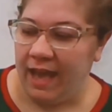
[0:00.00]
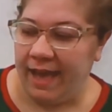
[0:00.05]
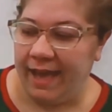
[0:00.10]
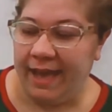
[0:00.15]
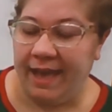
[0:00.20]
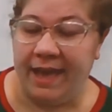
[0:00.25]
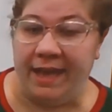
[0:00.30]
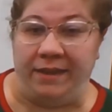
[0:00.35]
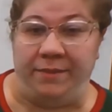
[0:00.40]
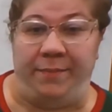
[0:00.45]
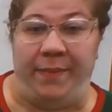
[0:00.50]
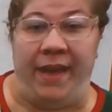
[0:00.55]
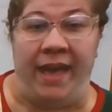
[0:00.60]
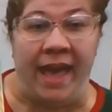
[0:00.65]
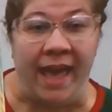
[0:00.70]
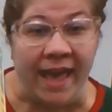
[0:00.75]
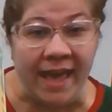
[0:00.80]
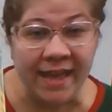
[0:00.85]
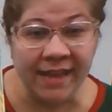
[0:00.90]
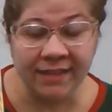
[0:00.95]
And
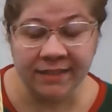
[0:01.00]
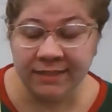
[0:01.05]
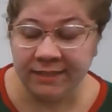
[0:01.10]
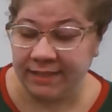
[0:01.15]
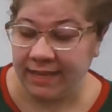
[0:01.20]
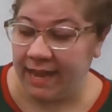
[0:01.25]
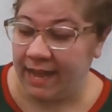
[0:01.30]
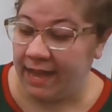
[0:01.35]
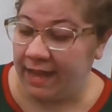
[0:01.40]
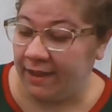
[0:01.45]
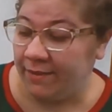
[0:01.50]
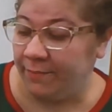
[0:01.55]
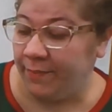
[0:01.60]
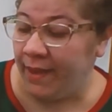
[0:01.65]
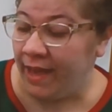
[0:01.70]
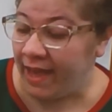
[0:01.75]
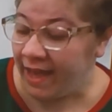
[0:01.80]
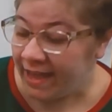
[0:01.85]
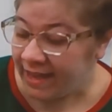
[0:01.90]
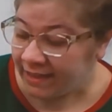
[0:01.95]
pants
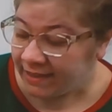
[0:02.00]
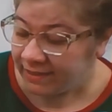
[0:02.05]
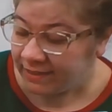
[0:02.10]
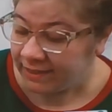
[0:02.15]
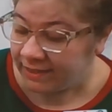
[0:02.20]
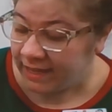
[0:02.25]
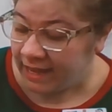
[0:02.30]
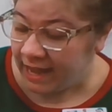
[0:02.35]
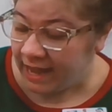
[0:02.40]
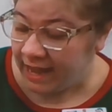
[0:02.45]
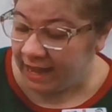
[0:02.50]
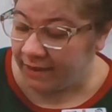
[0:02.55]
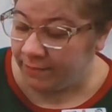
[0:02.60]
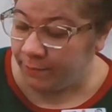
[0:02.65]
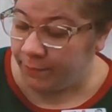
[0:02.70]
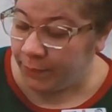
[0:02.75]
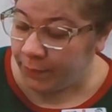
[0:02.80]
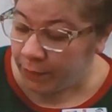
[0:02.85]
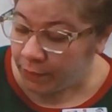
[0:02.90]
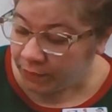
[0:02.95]

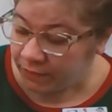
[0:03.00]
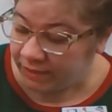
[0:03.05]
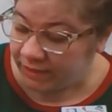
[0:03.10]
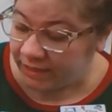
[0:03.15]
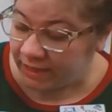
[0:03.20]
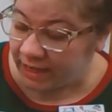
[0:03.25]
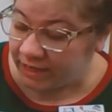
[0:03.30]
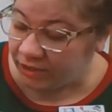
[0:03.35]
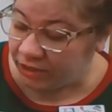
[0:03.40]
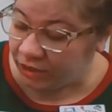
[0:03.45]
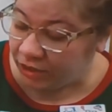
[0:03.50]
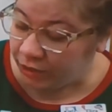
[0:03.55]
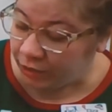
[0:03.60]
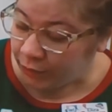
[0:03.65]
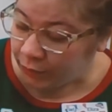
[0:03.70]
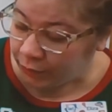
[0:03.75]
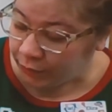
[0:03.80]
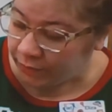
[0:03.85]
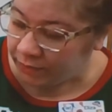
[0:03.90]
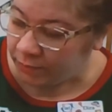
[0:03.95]
and boots and
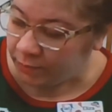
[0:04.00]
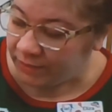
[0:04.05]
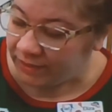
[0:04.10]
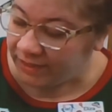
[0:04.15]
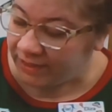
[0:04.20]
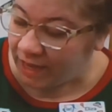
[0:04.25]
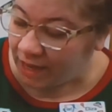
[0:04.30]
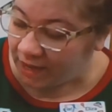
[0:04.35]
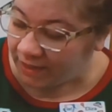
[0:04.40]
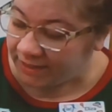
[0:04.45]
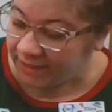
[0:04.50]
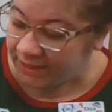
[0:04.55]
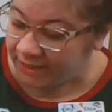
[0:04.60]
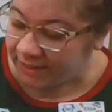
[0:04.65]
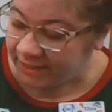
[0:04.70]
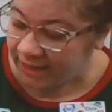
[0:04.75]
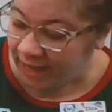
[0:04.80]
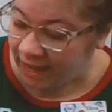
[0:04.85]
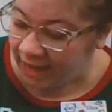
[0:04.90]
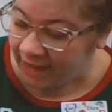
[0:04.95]
shoes with socks
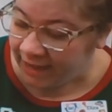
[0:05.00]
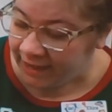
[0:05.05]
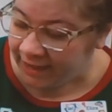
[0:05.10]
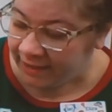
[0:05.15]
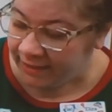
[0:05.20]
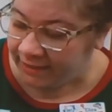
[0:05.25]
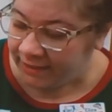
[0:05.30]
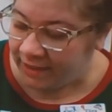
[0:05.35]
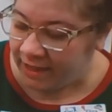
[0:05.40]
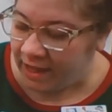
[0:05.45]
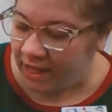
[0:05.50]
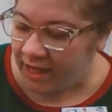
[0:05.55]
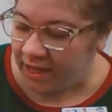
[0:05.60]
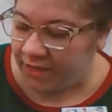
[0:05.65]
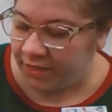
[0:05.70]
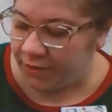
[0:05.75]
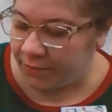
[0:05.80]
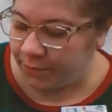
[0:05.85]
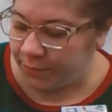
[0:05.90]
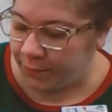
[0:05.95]
inside.
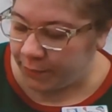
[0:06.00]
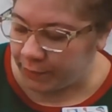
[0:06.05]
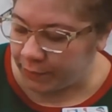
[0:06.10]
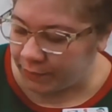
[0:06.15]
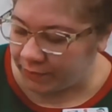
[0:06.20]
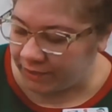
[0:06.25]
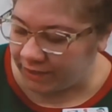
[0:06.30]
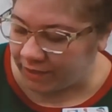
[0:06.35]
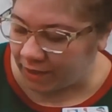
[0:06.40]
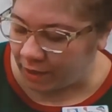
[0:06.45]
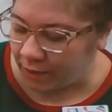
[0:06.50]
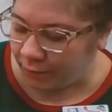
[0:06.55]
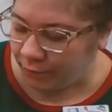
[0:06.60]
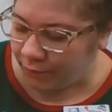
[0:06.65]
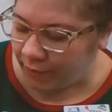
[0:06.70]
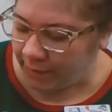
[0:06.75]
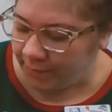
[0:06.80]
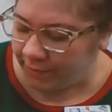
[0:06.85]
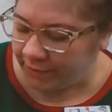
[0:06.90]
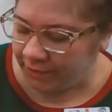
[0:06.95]
The boots are
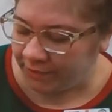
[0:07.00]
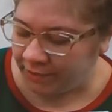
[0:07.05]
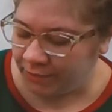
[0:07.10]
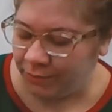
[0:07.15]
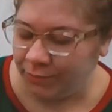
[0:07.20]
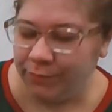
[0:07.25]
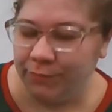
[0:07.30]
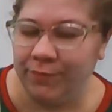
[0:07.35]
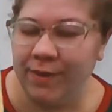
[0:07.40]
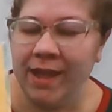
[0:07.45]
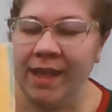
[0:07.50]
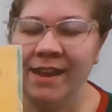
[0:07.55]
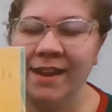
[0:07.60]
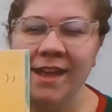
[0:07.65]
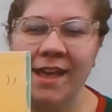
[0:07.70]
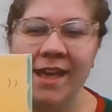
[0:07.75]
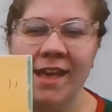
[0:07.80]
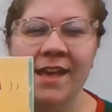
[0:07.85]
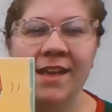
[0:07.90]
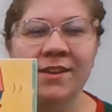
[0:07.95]
rubber,
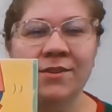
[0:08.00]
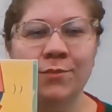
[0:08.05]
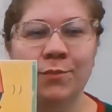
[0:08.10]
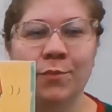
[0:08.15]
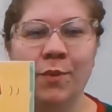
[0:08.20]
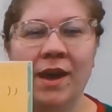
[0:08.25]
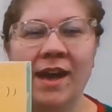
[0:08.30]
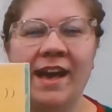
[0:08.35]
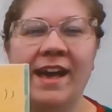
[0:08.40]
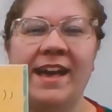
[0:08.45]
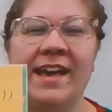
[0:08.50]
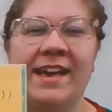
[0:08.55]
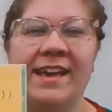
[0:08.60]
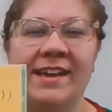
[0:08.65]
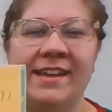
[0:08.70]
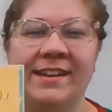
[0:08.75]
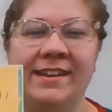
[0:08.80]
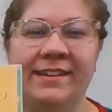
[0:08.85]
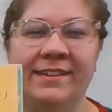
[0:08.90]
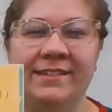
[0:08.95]
red and
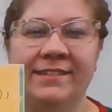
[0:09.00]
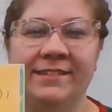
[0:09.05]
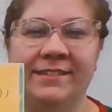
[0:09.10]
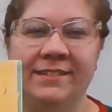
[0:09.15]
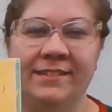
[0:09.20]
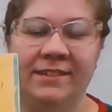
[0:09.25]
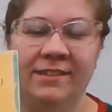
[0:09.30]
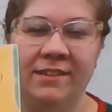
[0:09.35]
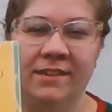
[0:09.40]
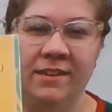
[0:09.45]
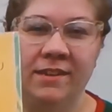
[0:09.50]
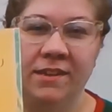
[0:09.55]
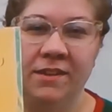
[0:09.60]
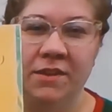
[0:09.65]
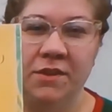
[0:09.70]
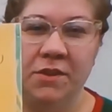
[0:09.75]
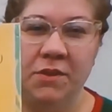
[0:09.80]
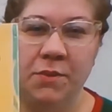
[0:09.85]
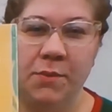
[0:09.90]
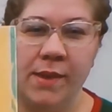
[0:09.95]
wide.
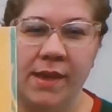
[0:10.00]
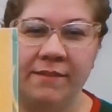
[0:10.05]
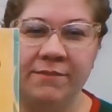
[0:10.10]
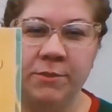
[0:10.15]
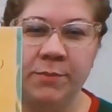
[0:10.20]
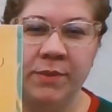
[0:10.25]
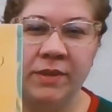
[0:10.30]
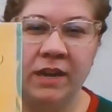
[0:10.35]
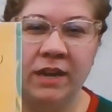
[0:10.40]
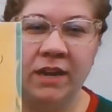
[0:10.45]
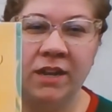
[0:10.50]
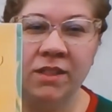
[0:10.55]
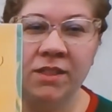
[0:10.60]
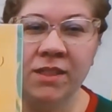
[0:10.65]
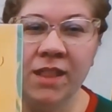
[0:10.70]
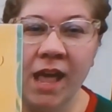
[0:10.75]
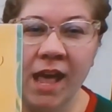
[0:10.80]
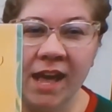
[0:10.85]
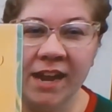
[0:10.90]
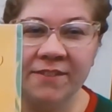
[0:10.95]
We have to put on a
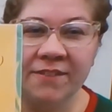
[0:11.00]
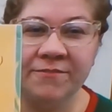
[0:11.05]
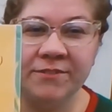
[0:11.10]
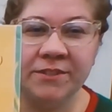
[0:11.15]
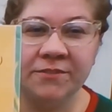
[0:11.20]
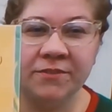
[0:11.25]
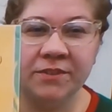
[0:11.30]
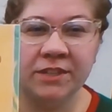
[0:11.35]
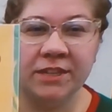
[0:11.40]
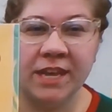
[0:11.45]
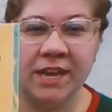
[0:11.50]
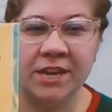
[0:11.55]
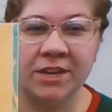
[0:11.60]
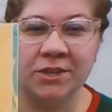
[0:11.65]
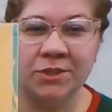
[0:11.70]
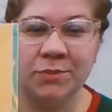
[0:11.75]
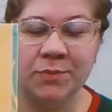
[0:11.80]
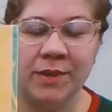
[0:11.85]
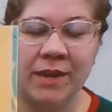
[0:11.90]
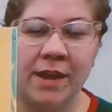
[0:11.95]
lot of different
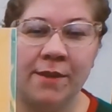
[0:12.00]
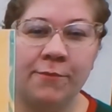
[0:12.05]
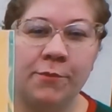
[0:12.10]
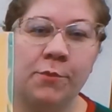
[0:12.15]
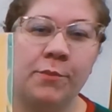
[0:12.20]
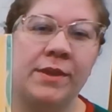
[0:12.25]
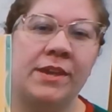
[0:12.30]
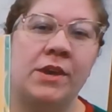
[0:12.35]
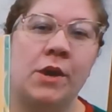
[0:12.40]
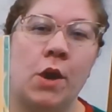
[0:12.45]
layers whenever we